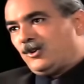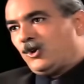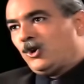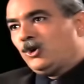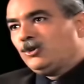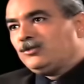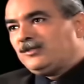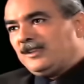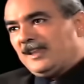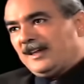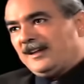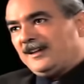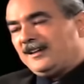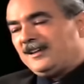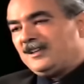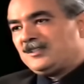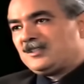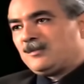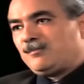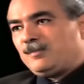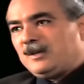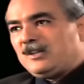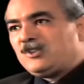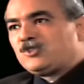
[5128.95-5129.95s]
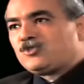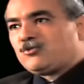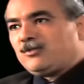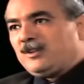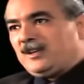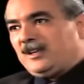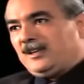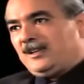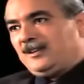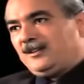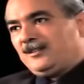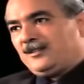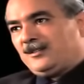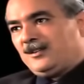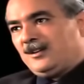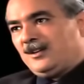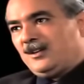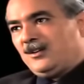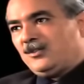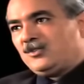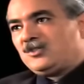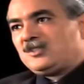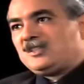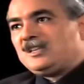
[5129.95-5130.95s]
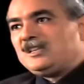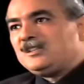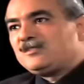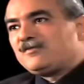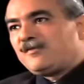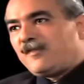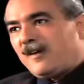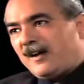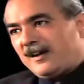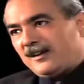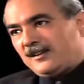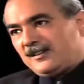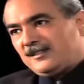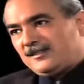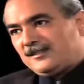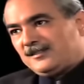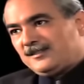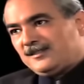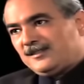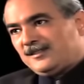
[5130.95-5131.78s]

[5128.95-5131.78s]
Hudna is a peace treaty, ceasefire.